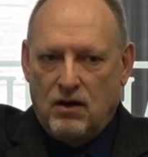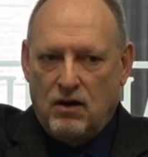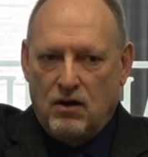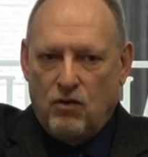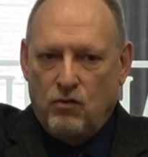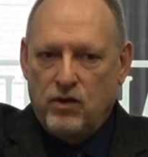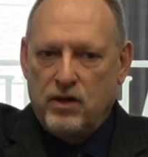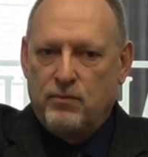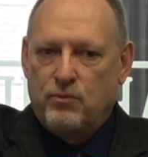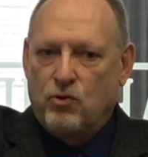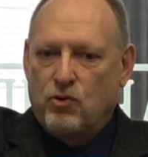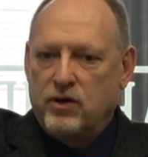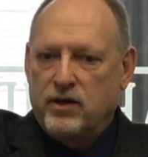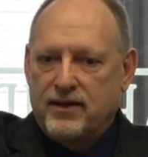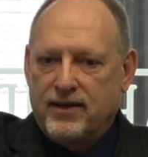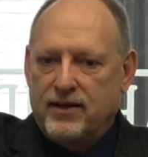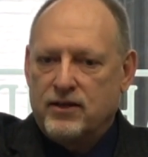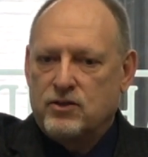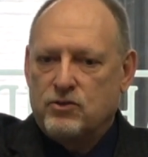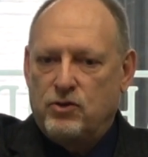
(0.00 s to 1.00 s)
Only a born
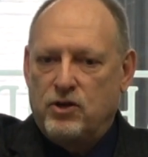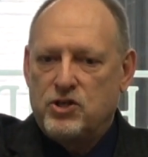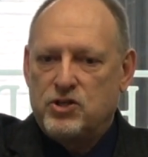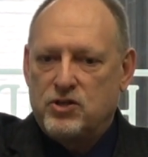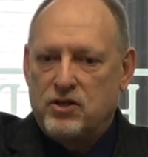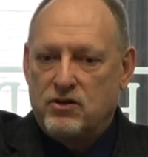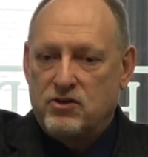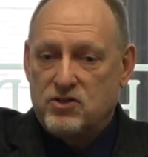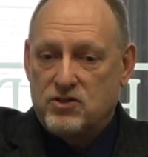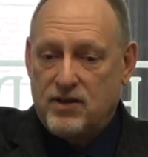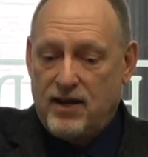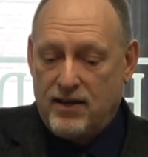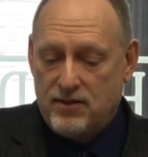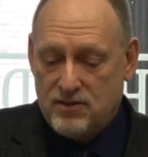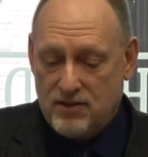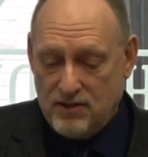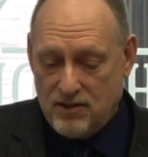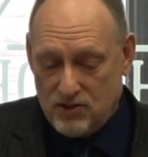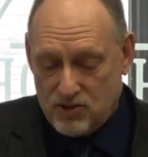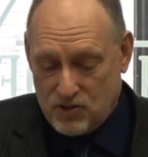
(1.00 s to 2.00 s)
again Christian
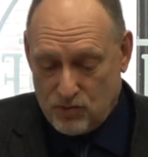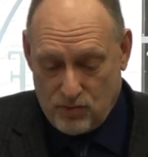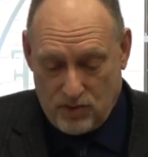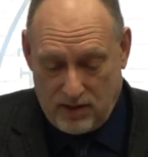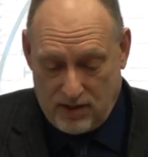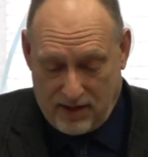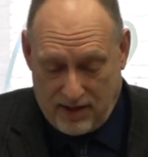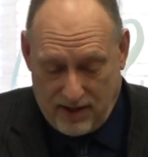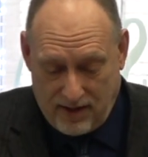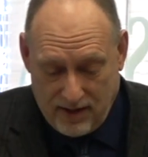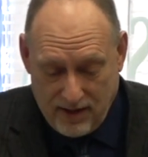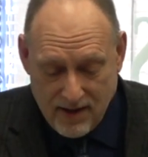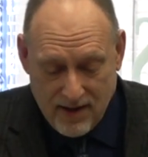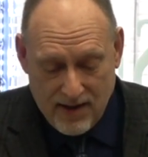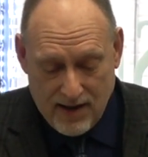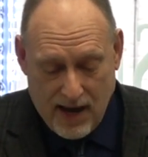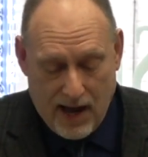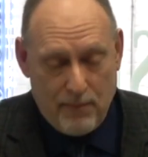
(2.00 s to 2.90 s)
understands. And here's the really key